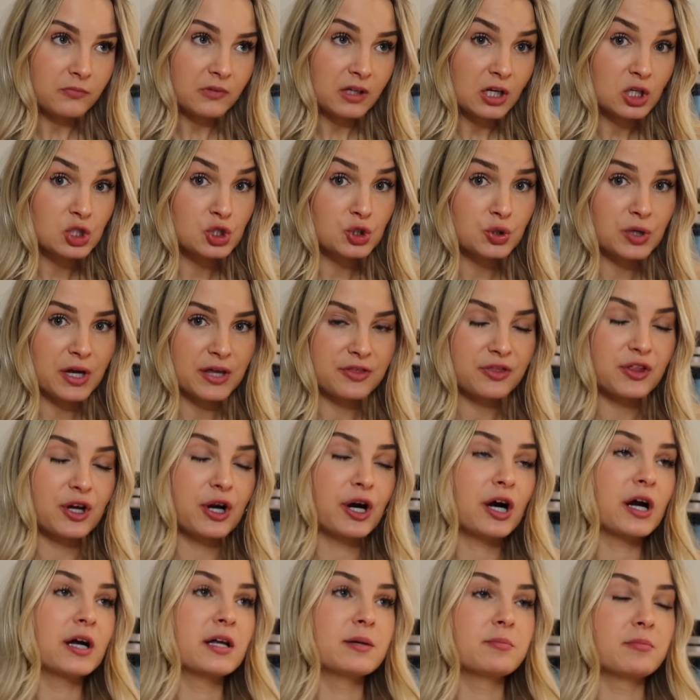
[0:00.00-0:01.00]
to get there,
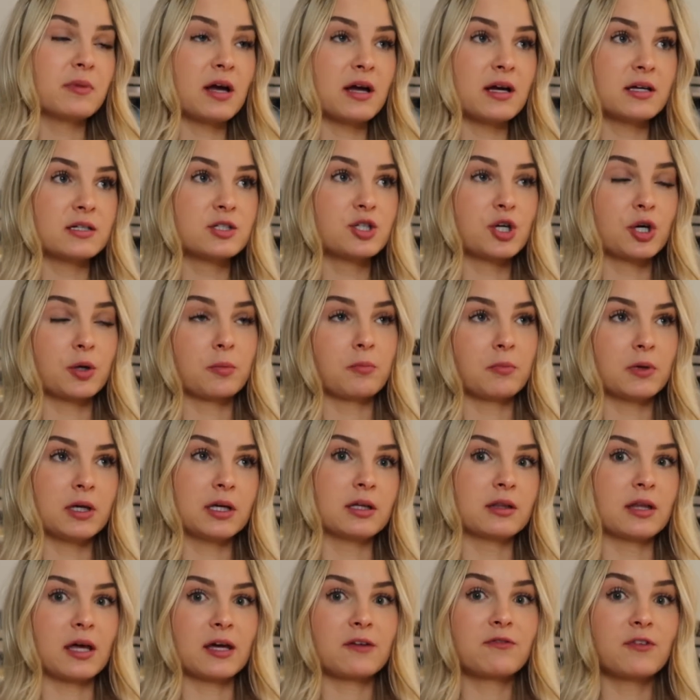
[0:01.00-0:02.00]
and it took me
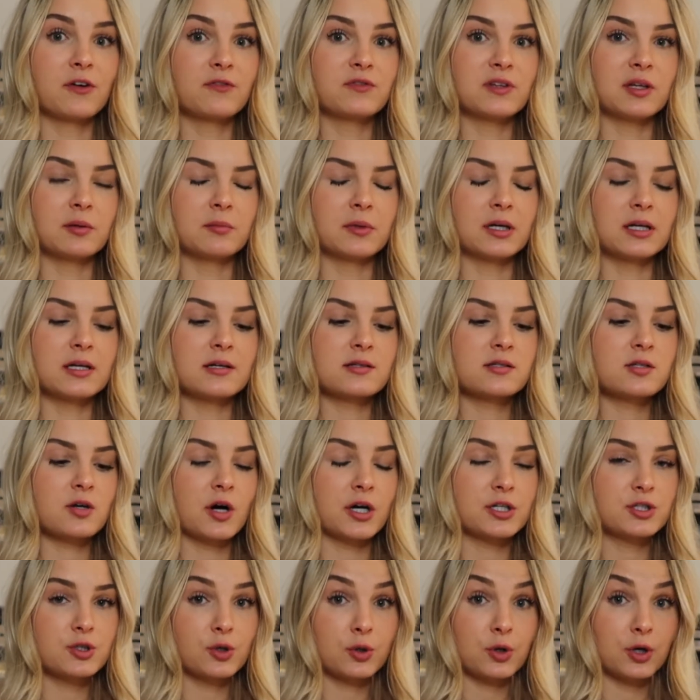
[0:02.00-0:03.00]
like 15 minutes. So I
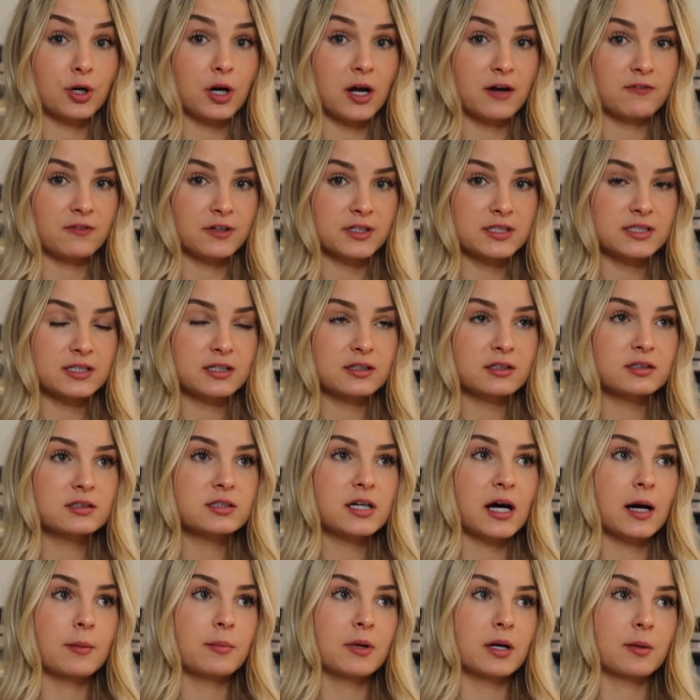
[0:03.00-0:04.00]
took her every single
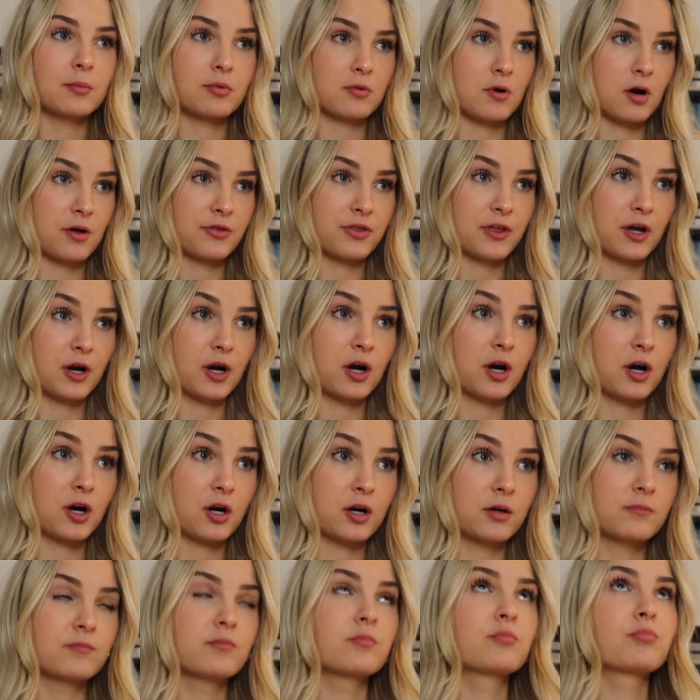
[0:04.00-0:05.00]
time, and I
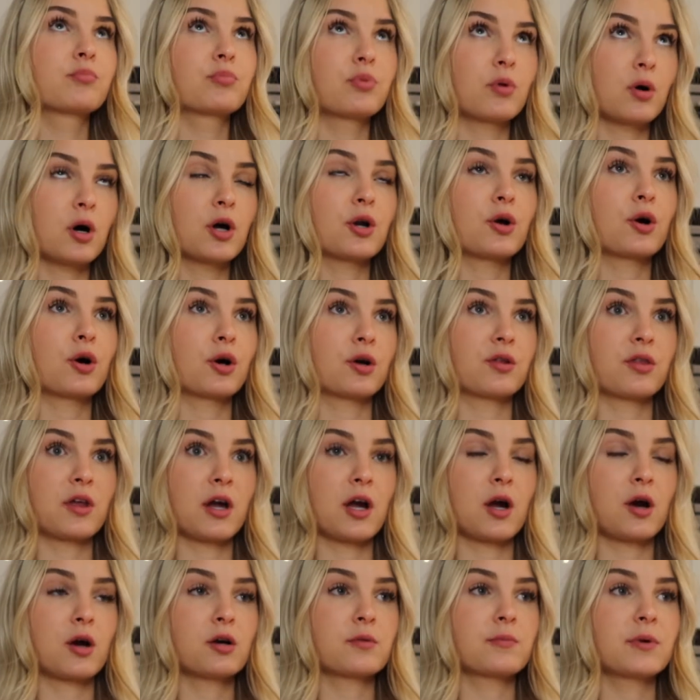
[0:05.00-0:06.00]
brought her
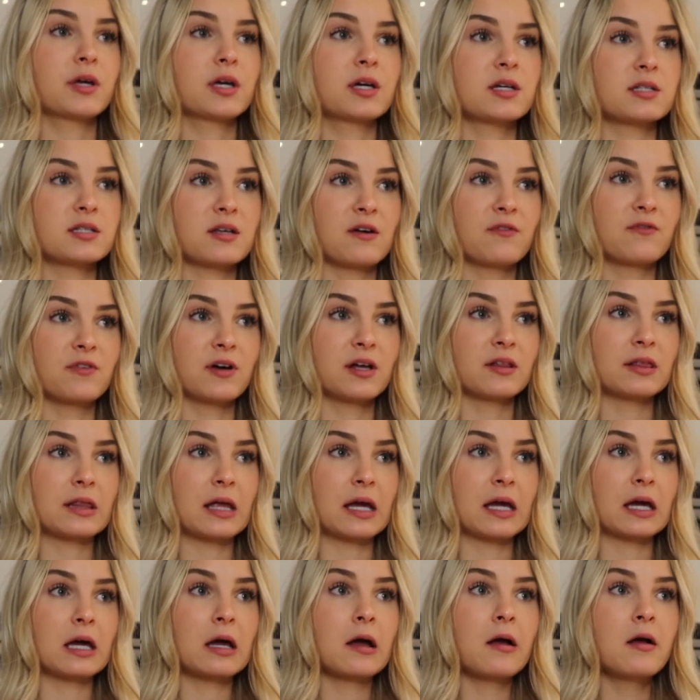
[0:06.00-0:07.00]
there because I felt
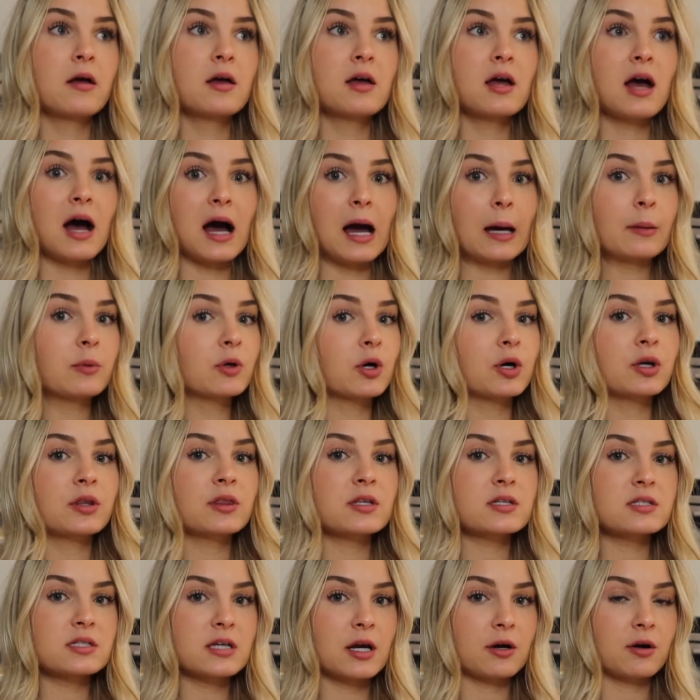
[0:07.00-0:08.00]
like I'm going
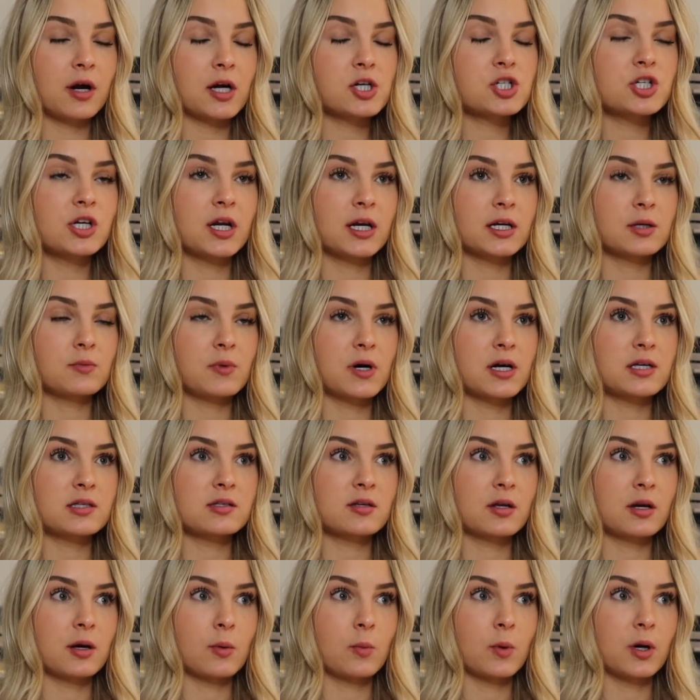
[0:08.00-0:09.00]
this direction anyways,
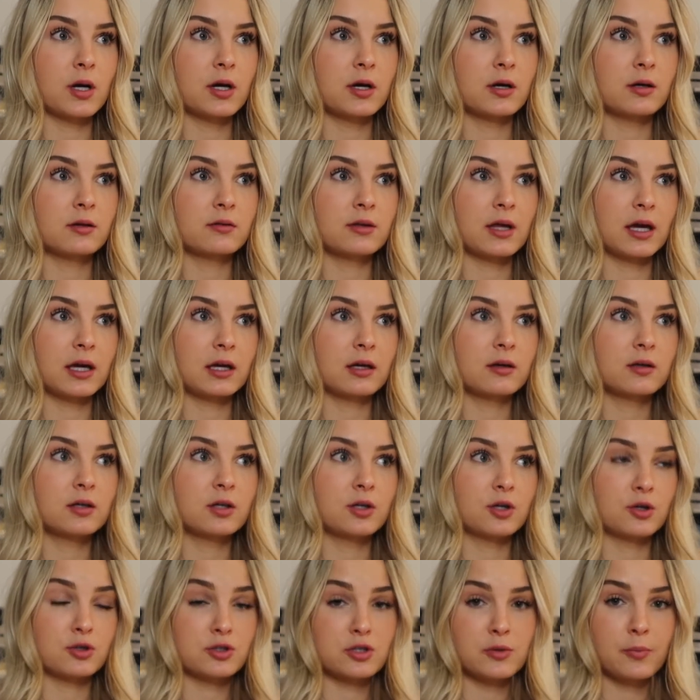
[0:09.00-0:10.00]
and I want to, like, you
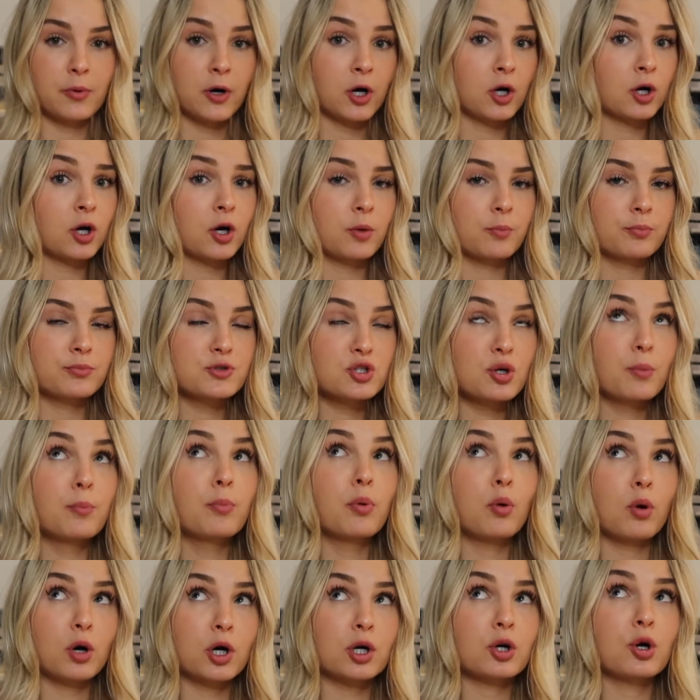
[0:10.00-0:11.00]
know,
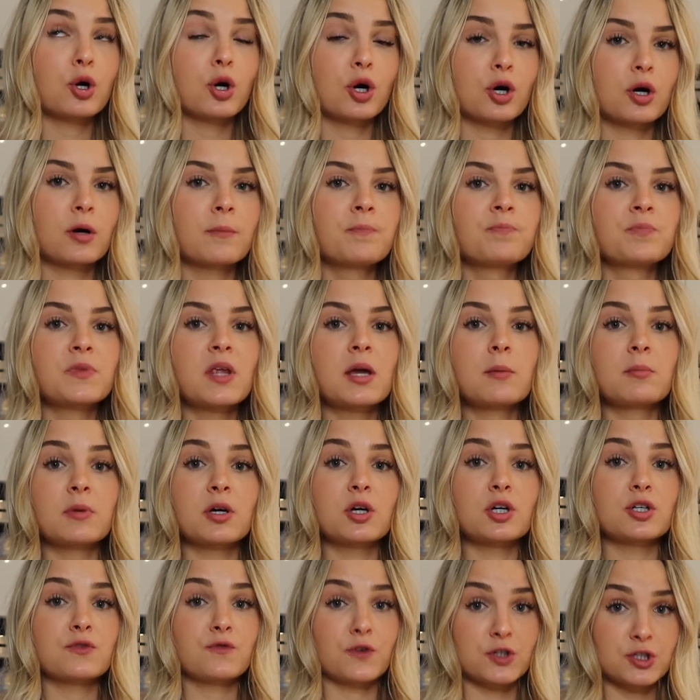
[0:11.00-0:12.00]
support her
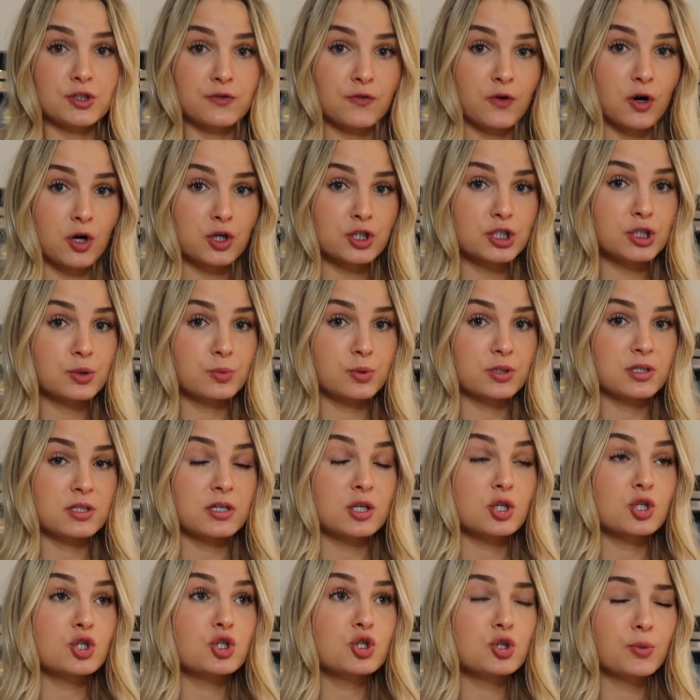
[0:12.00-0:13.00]
because first of all, she was
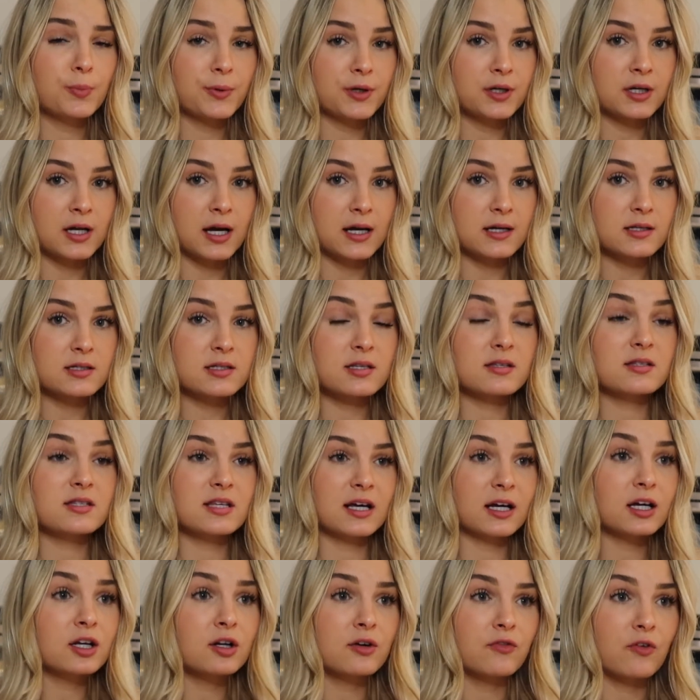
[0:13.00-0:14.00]
super nice.
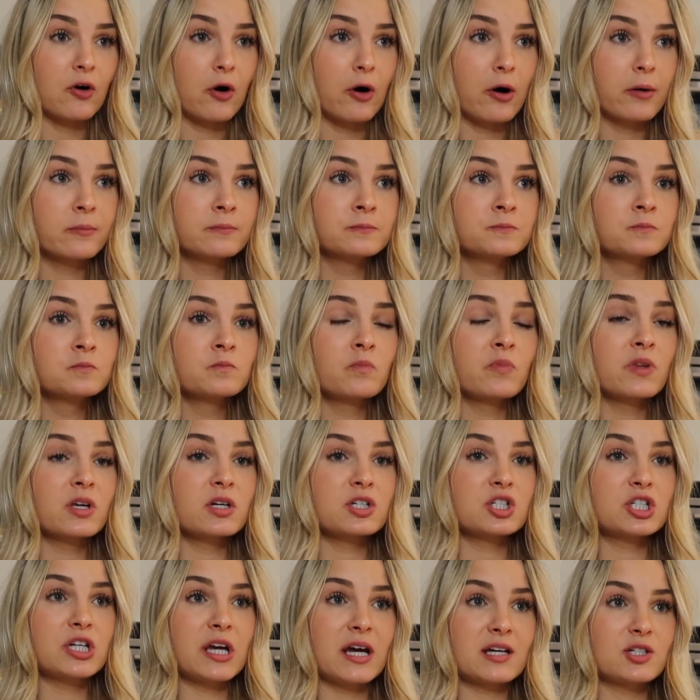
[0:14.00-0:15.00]
Second of all,
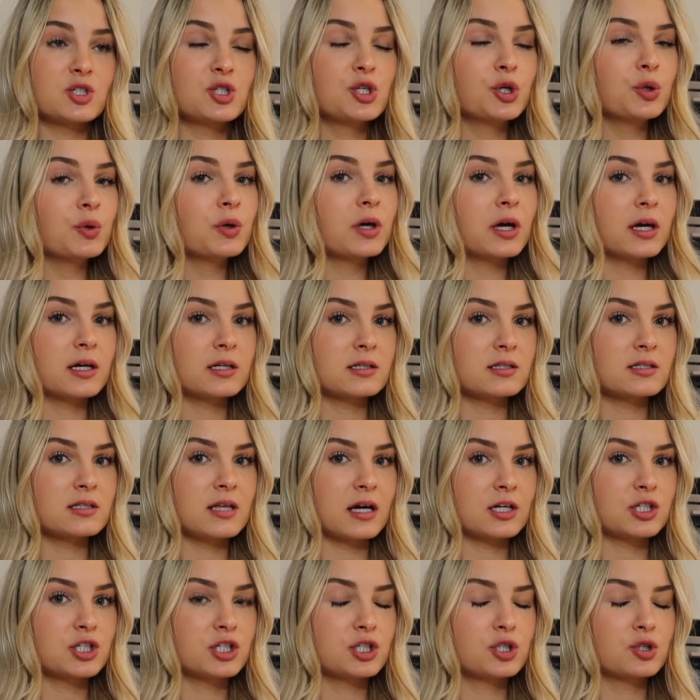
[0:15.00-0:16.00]
she had 2 kids
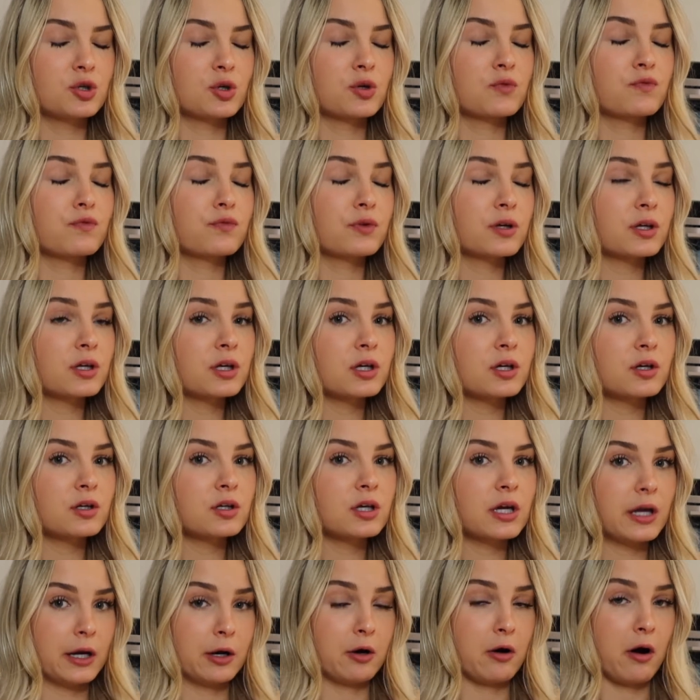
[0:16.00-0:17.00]
that she took really good
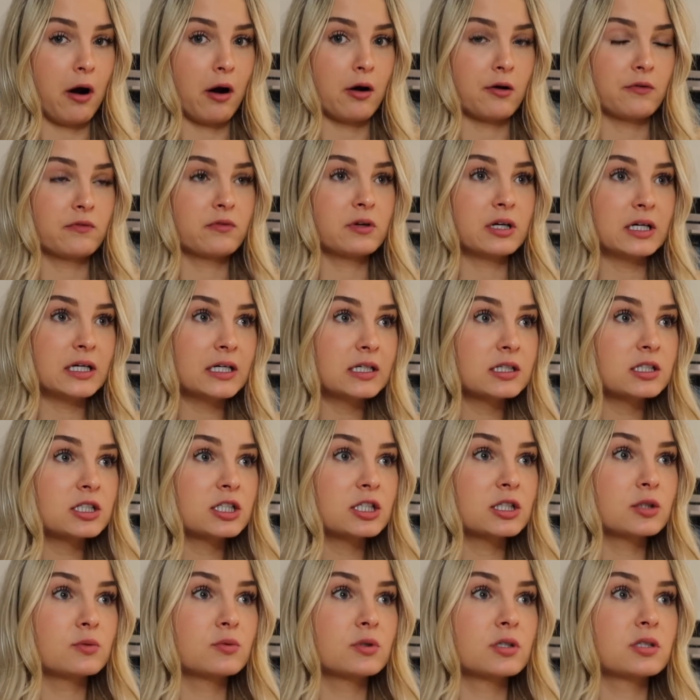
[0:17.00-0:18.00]
care of, and
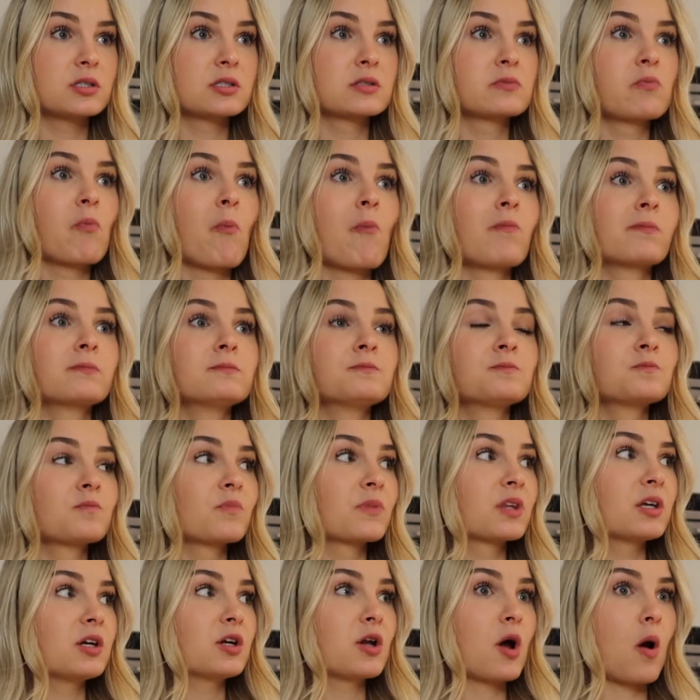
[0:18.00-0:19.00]
she was,
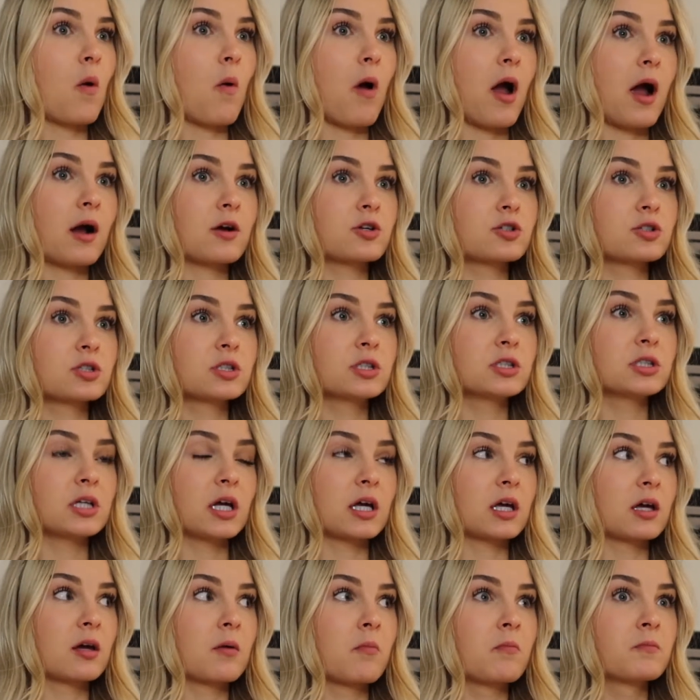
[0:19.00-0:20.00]
you know, actually,
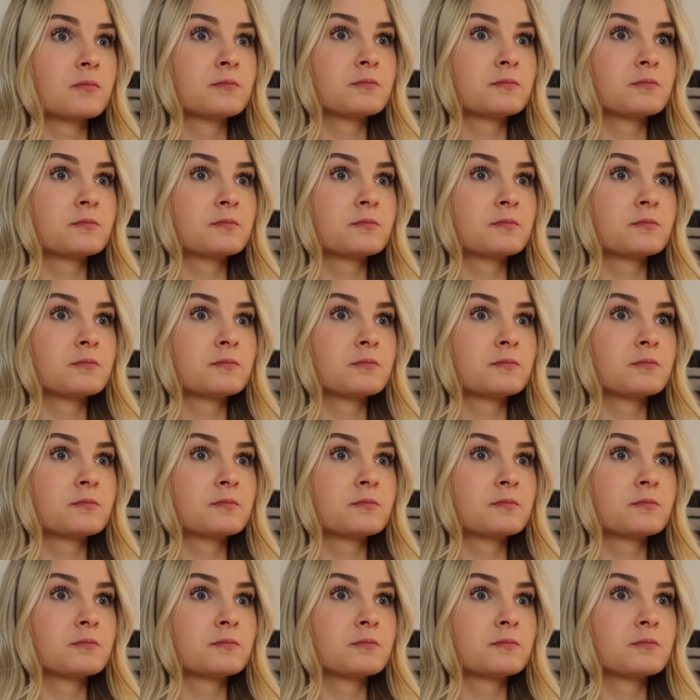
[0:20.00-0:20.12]
like,